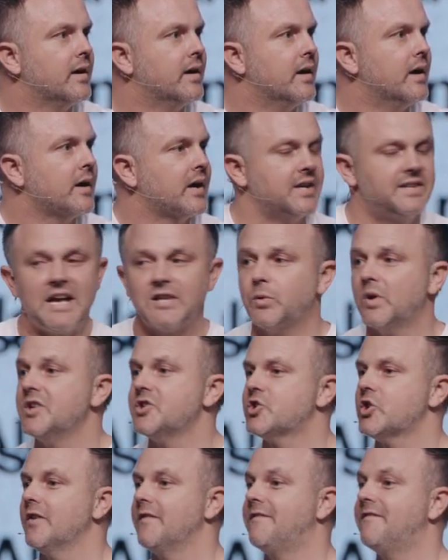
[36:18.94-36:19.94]
Because that's what it
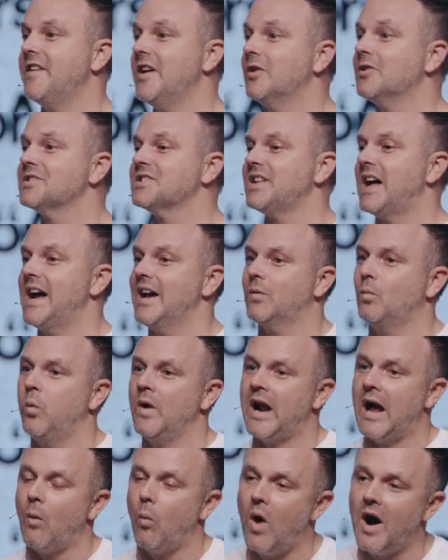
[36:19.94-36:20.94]
sure feels like when
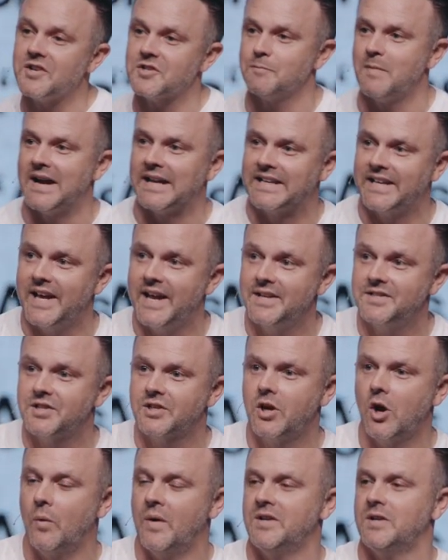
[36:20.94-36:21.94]
I watch my kids
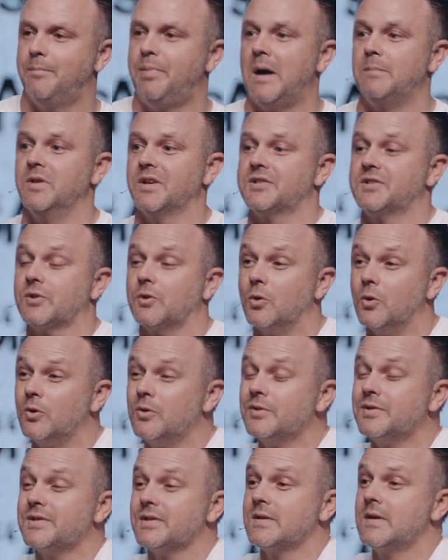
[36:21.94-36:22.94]
go into public
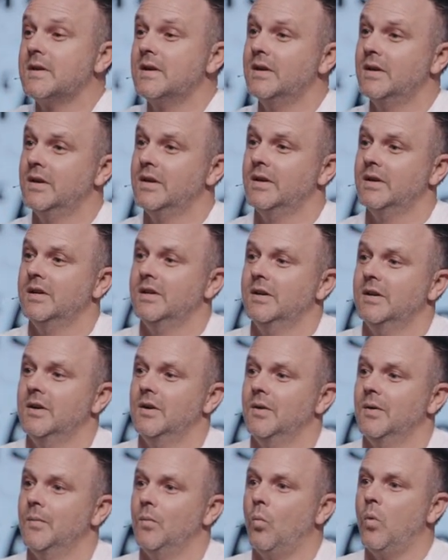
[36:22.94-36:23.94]
schools,
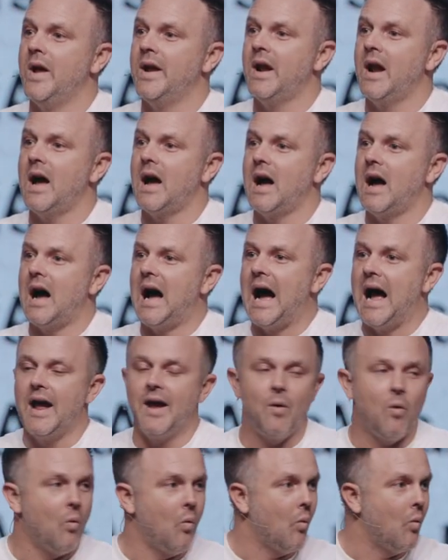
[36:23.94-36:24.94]
when I
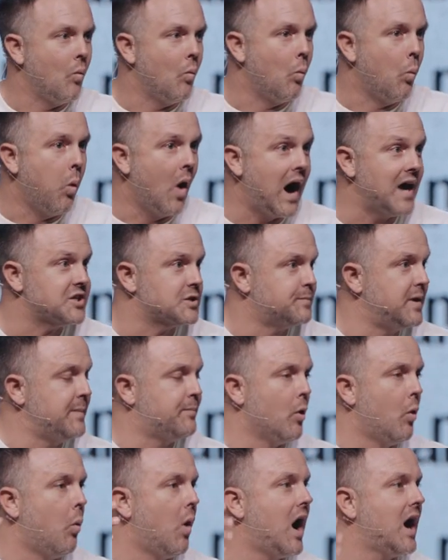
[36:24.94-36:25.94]
watch
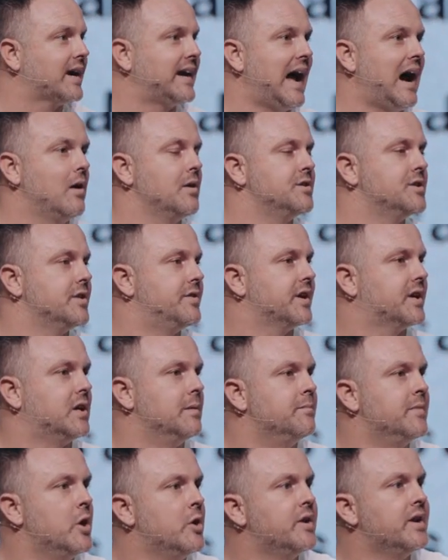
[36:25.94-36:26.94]
people walk out into the
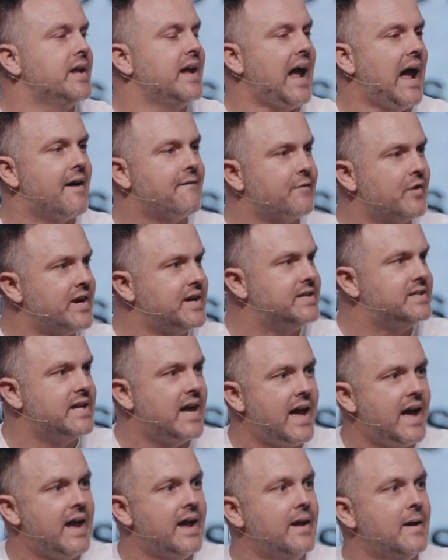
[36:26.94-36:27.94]
community every
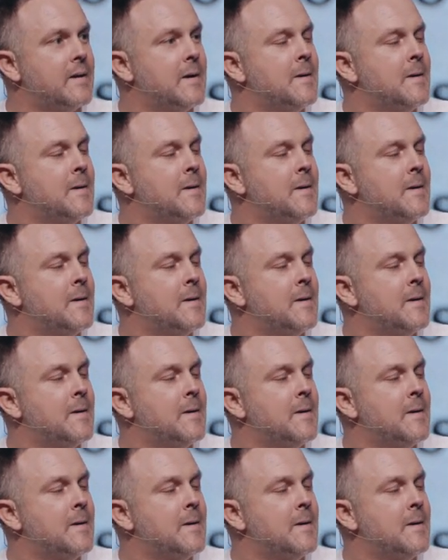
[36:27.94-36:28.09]
day